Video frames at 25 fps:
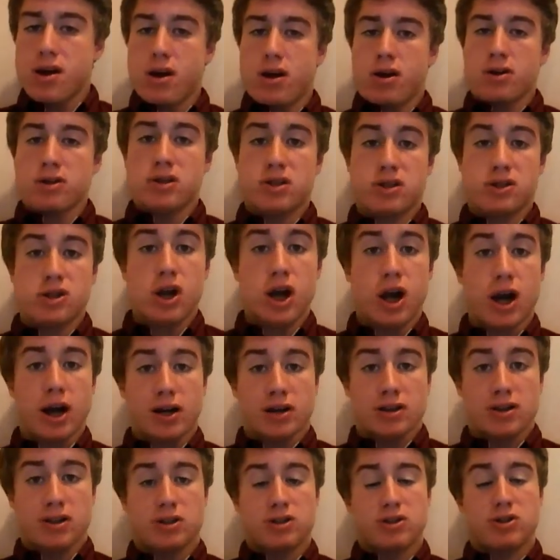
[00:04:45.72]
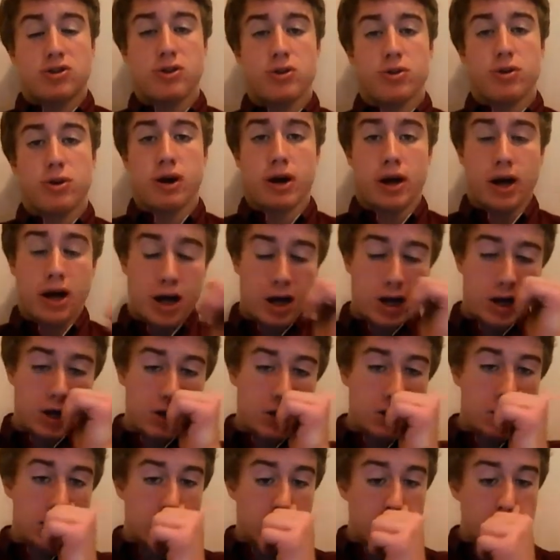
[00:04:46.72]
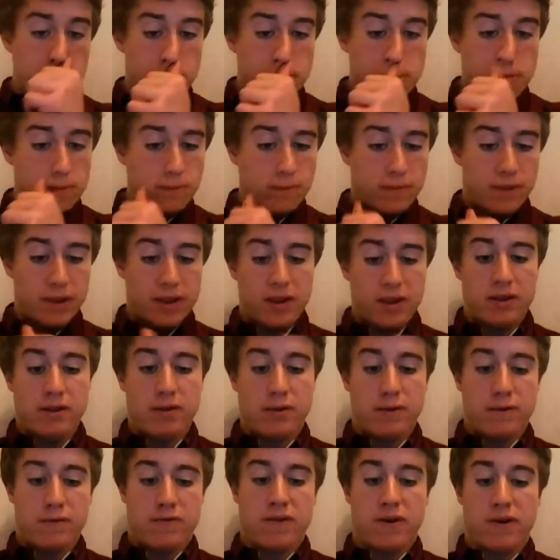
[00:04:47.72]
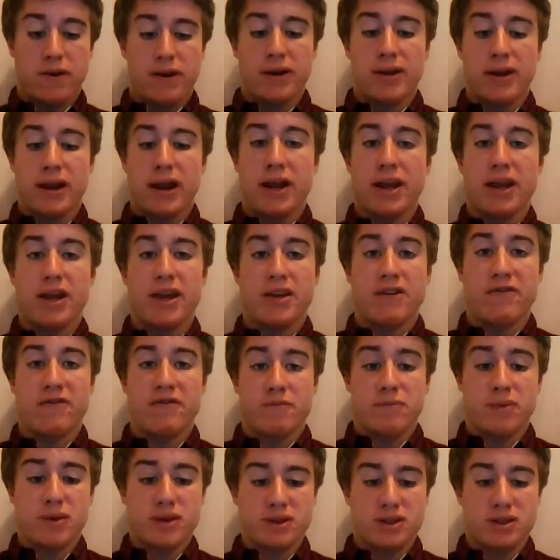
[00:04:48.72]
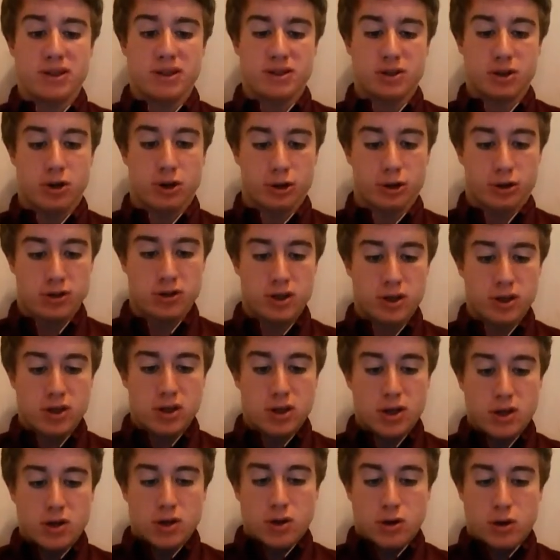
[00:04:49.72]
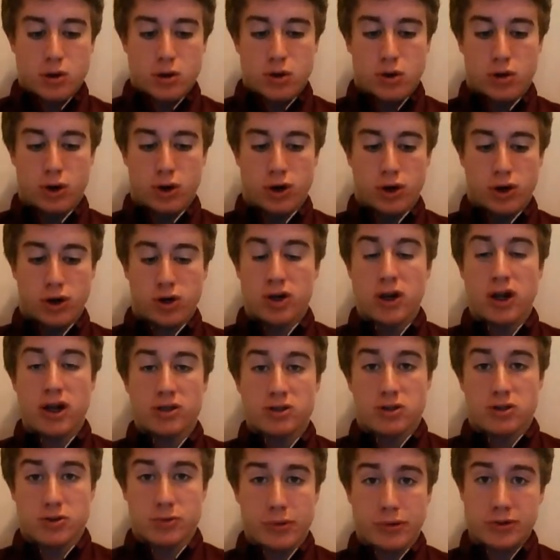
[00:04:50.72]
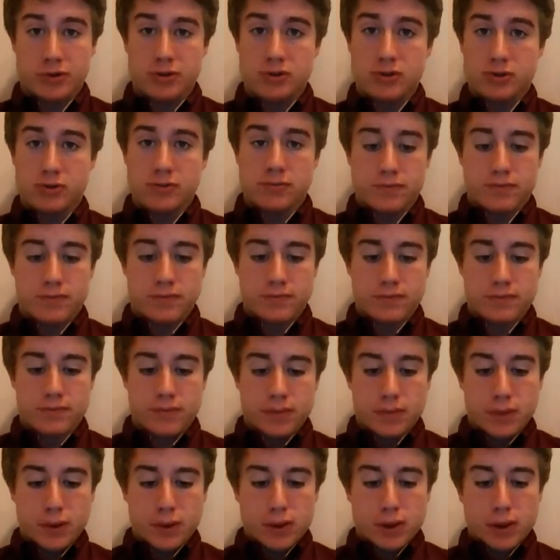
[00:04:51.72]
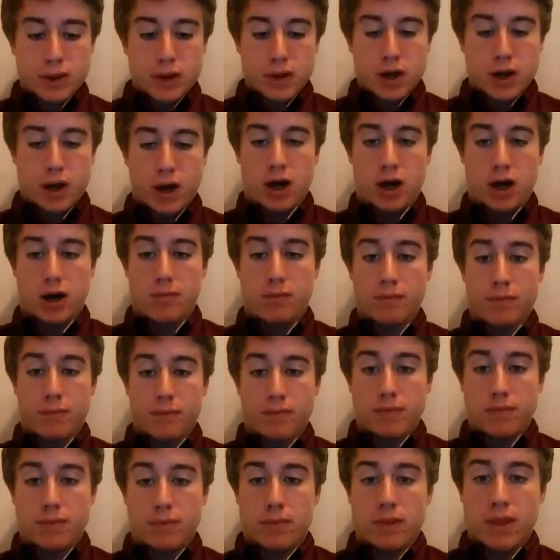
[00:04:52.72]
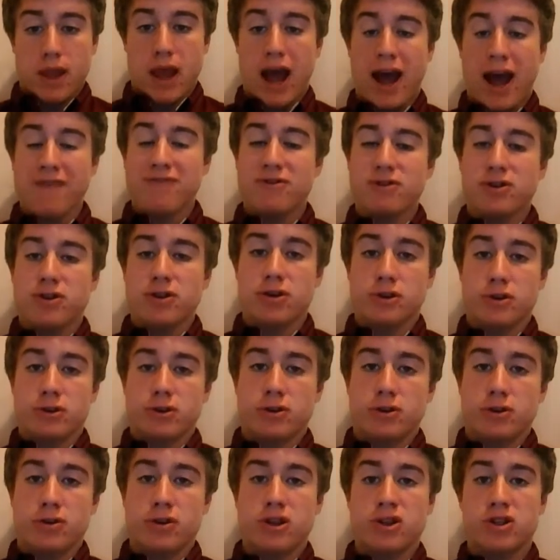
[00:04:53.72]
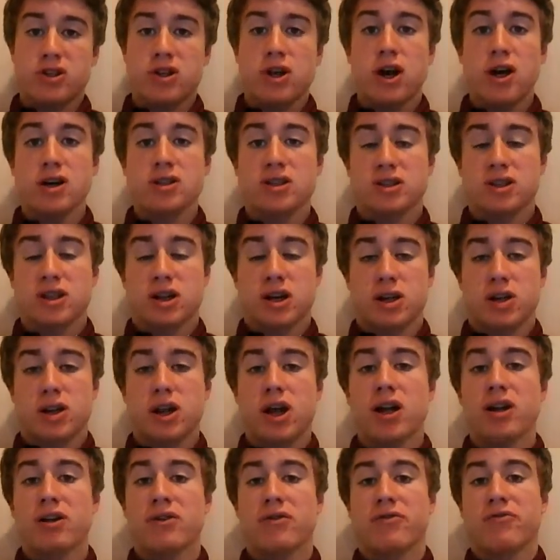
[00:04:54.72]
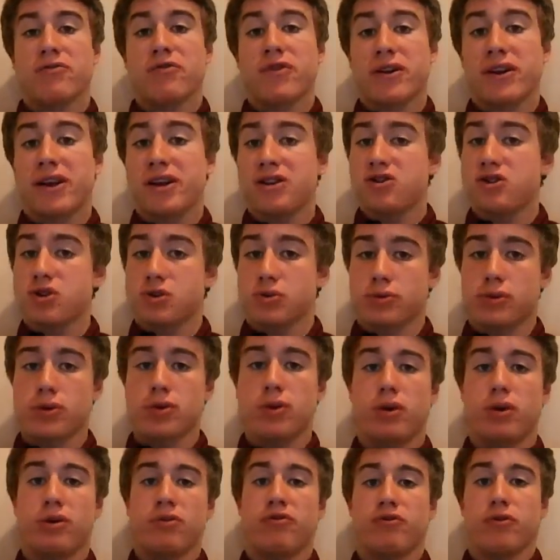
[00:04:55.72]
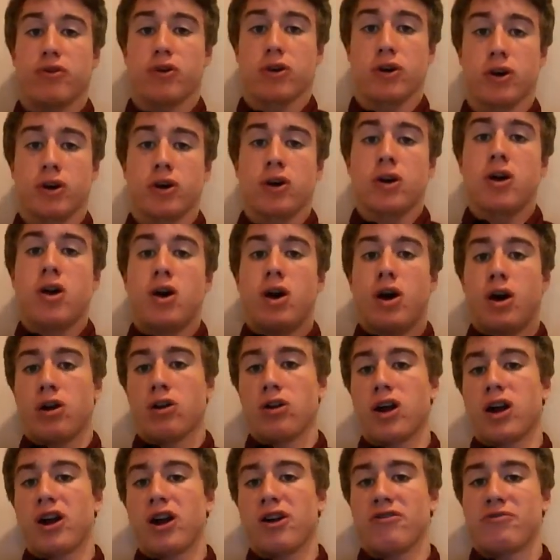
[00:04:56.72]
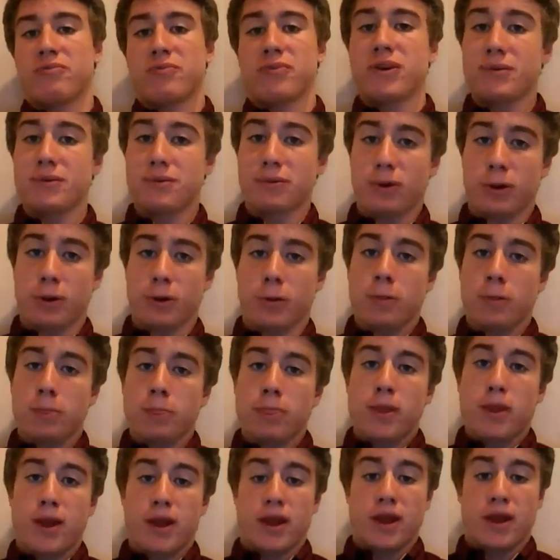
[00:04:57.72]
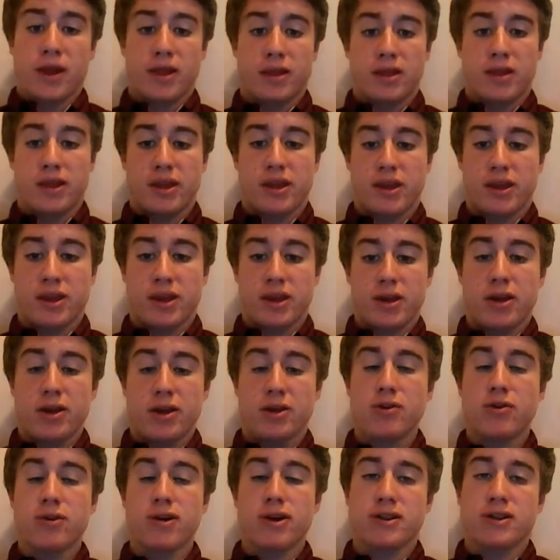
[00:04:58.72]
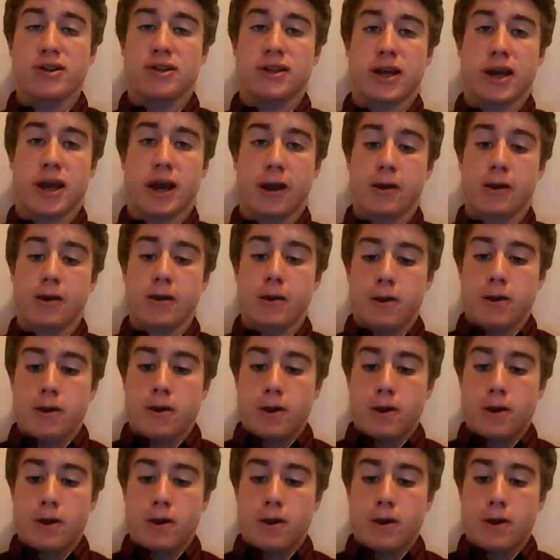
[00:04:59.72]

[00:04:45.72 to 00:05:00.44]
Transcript: stocks to very naive business owners or customers. After this caused a lot of financial ruin for a lot of people in the USA